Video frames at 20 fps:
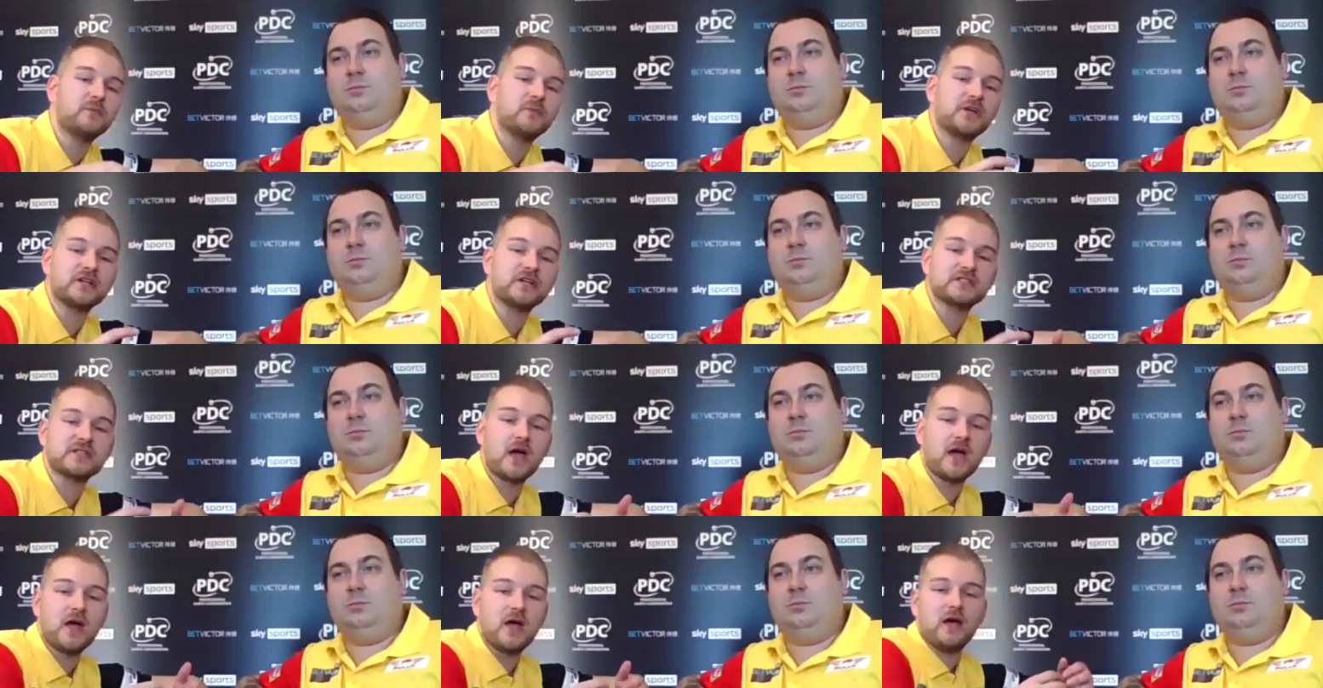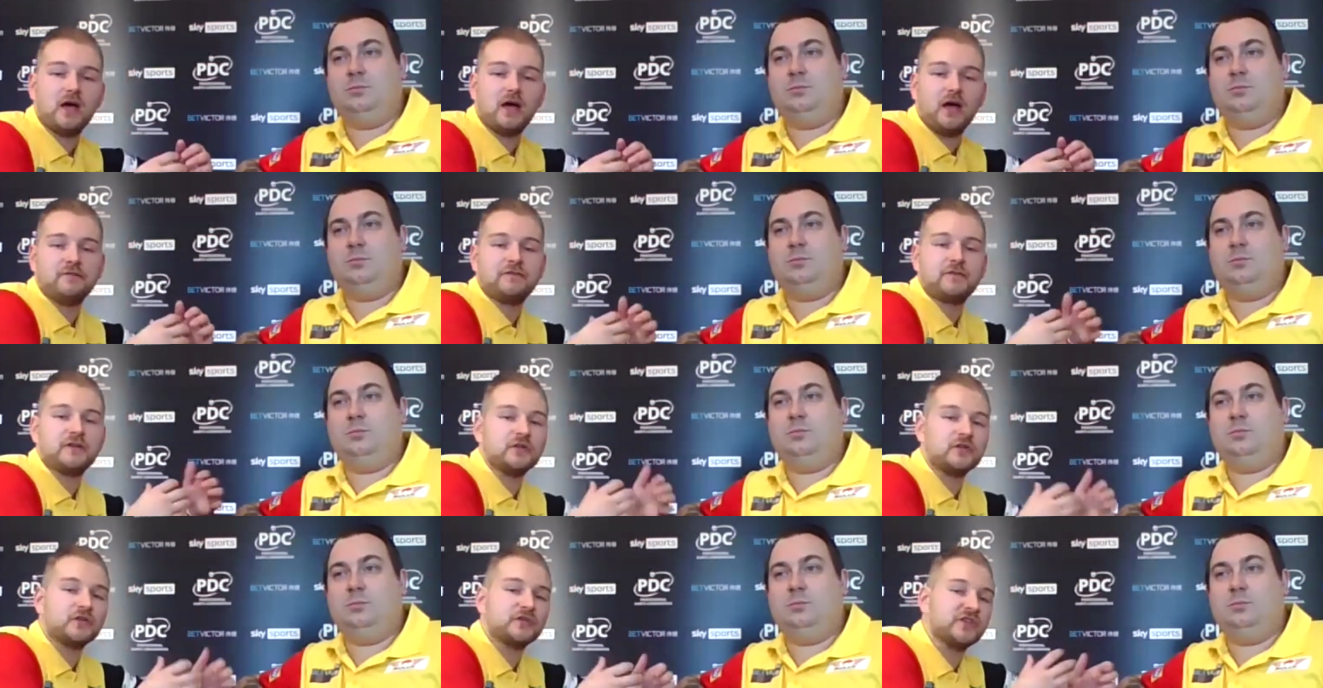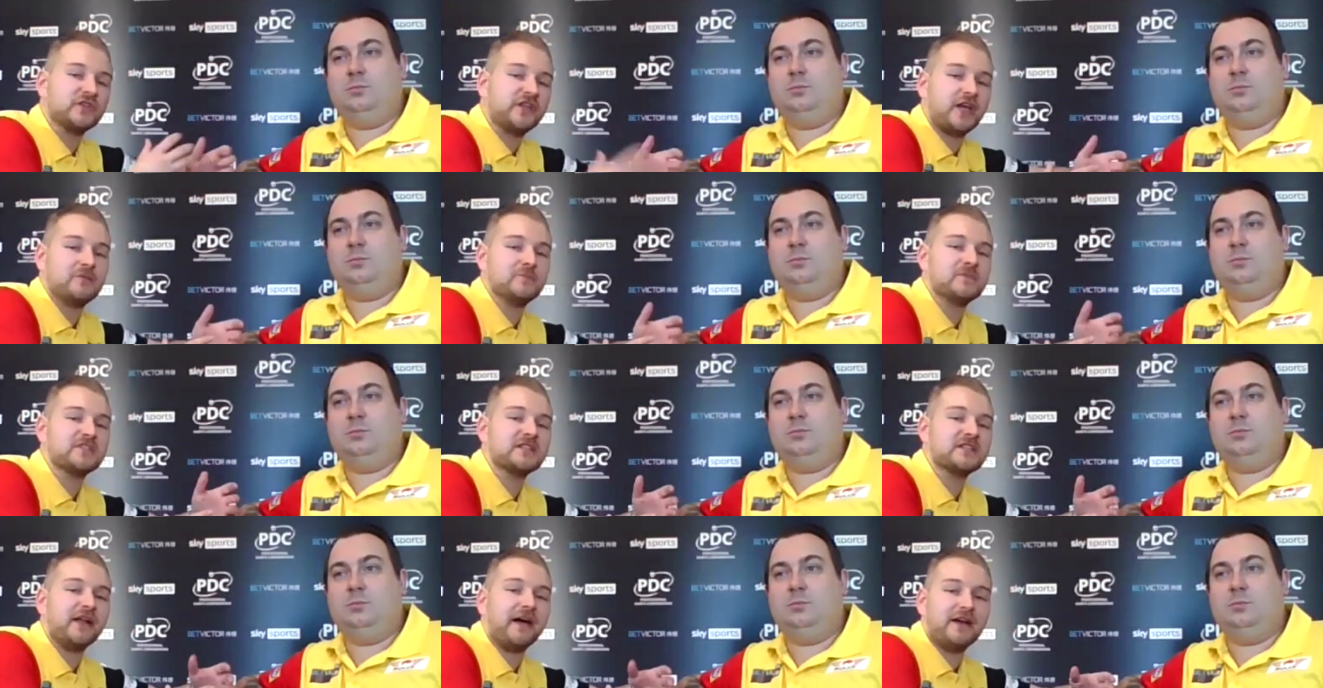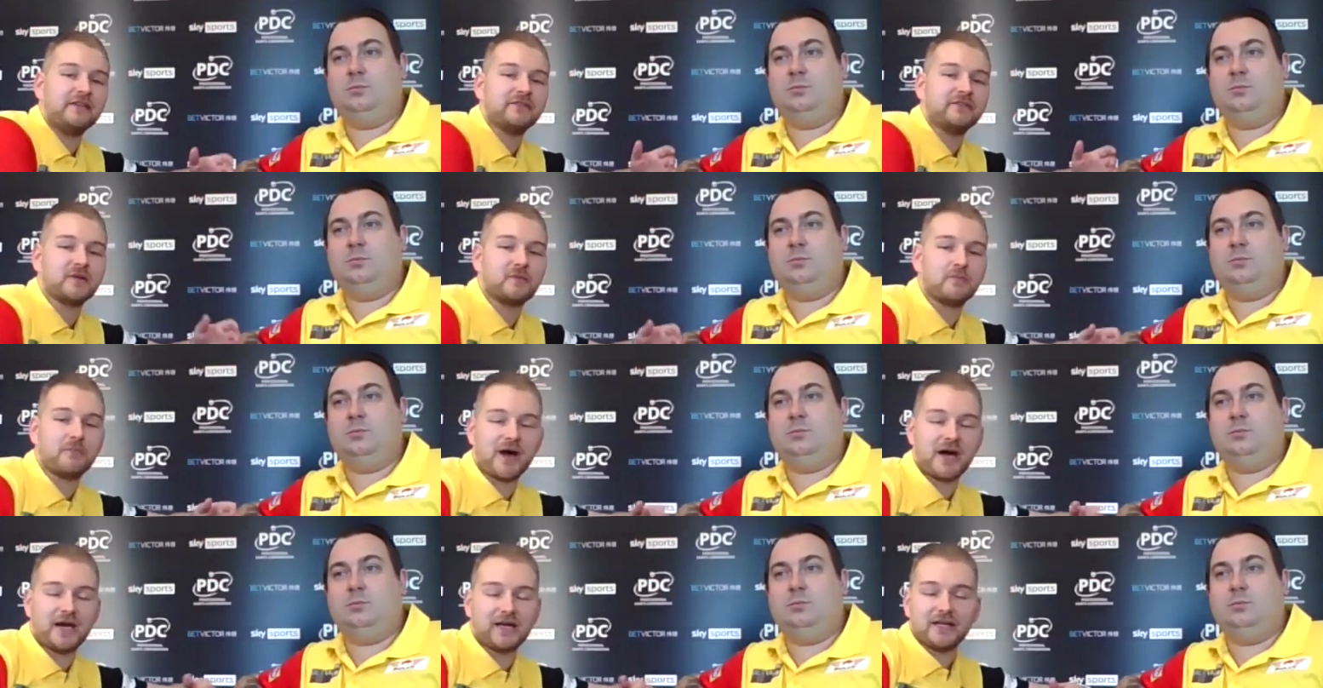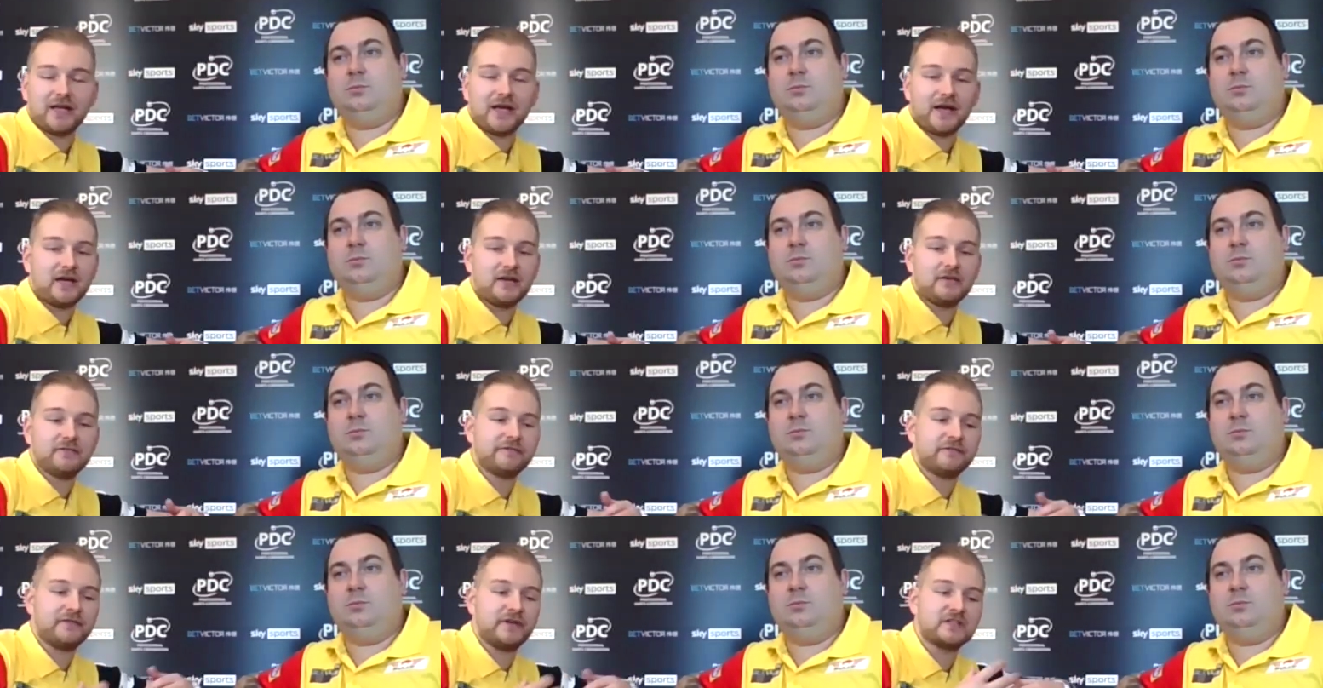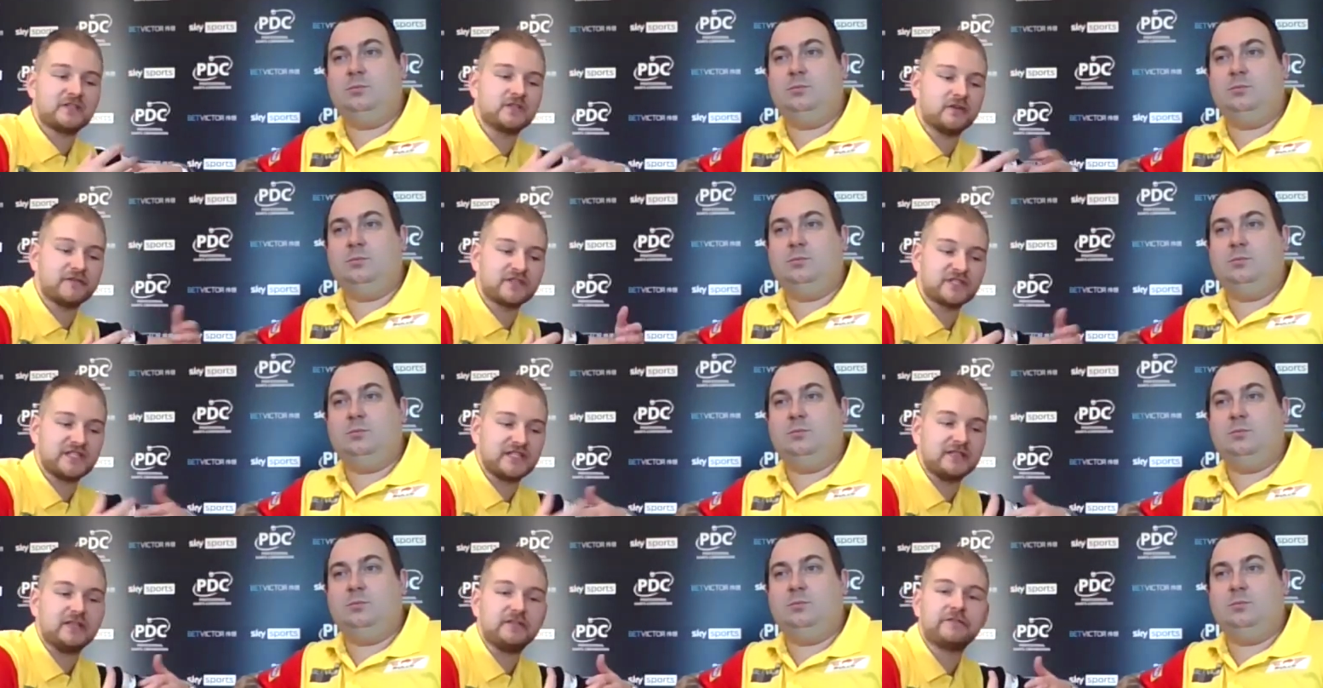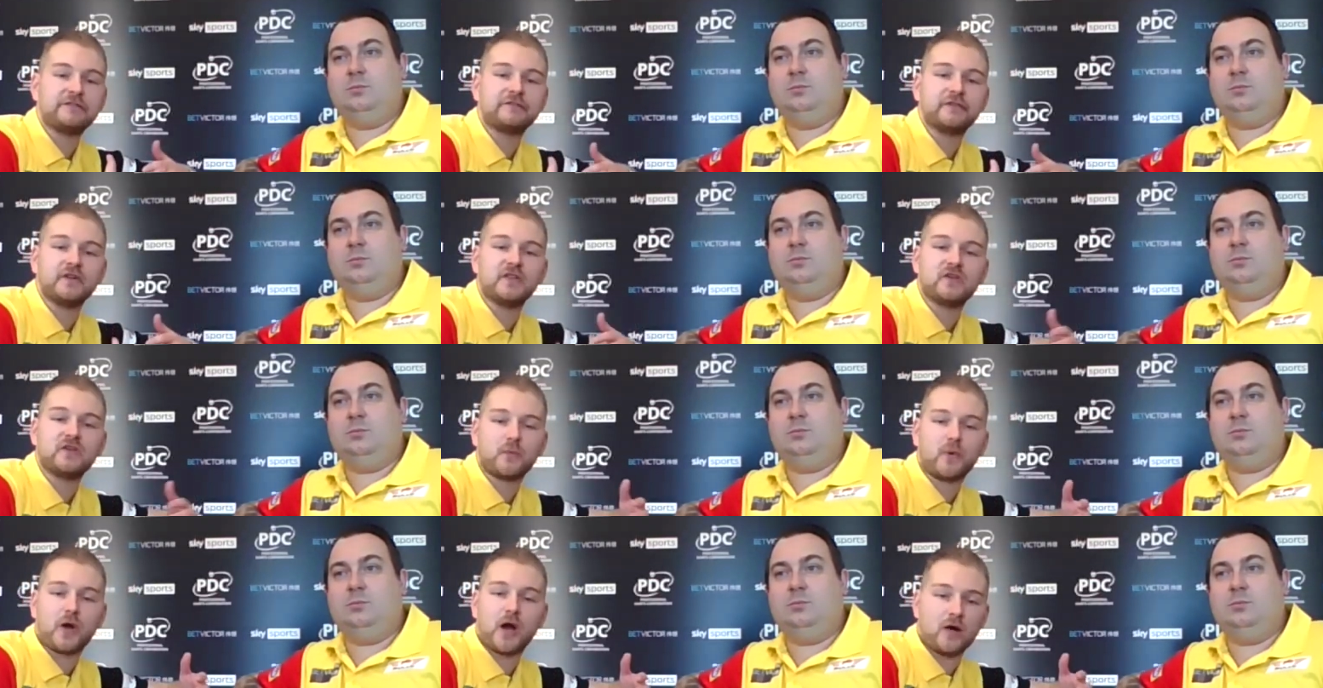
Speaker 1: Because if you look to Kim's life and my life, it's obviously different.